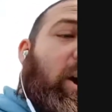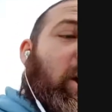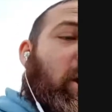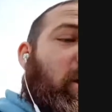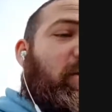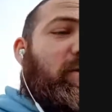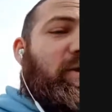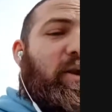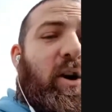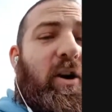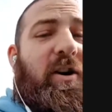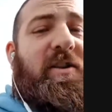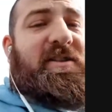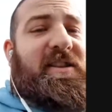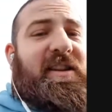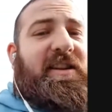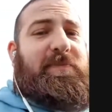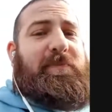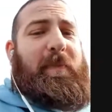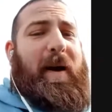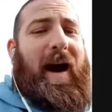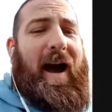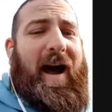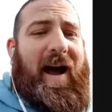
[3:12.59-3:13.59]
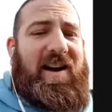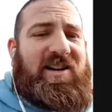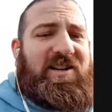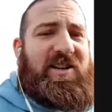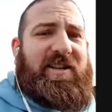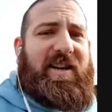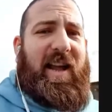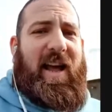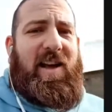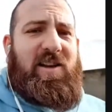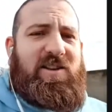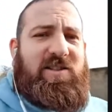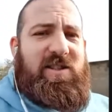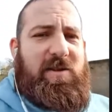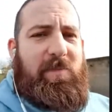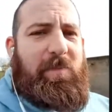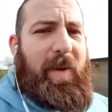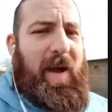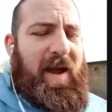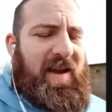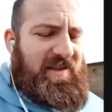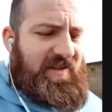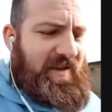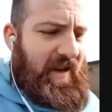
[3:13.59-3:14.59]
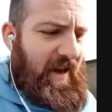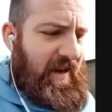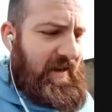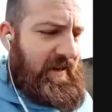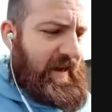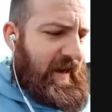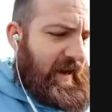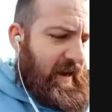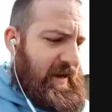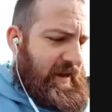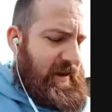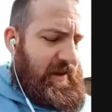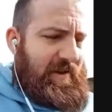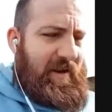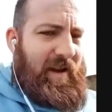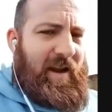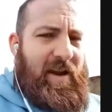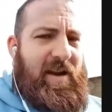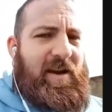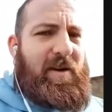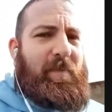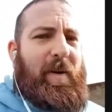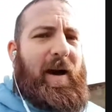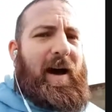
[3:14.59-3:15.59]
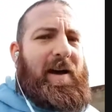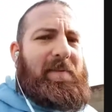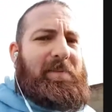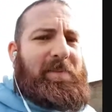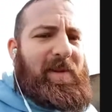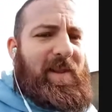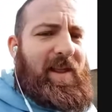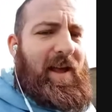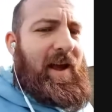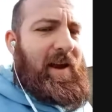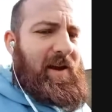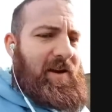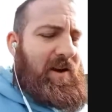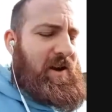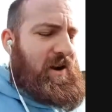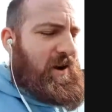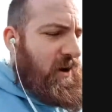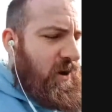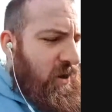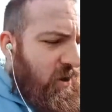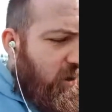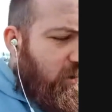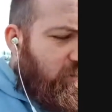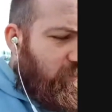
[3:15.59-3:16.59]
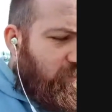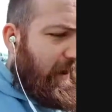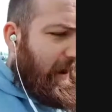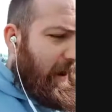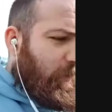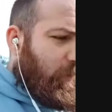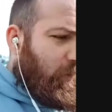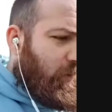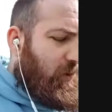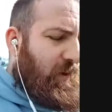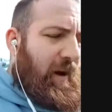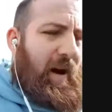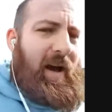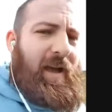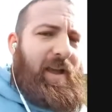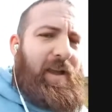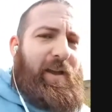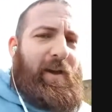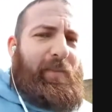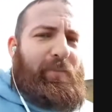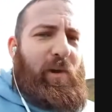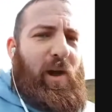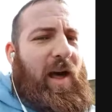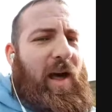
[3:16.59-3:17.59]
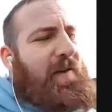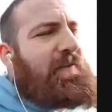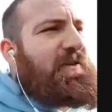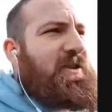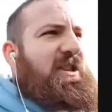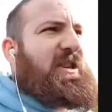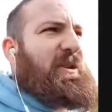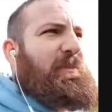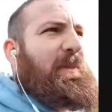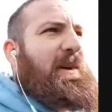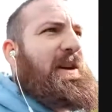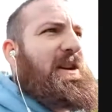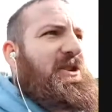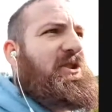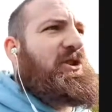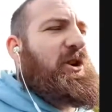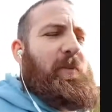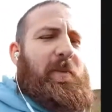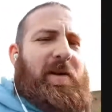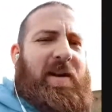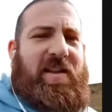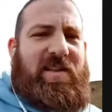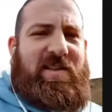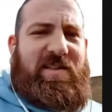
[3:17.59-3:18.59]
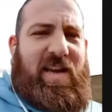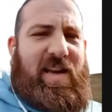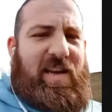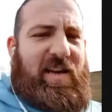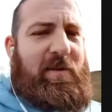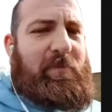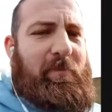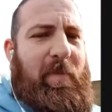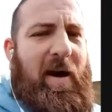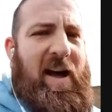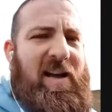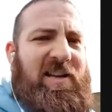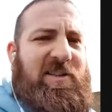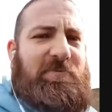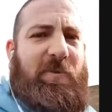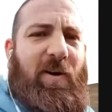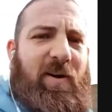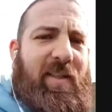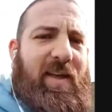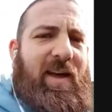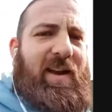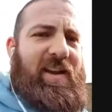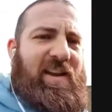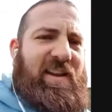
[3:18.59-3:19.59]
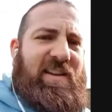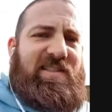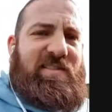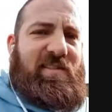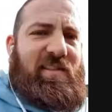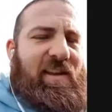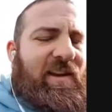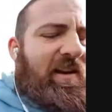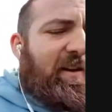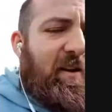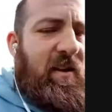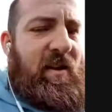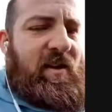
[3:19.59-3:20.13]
who knows, this might actually get us the best out of De Gea. De Gea might be like, right, well, I'm not having somebody who's coming in and taking my spot that easily.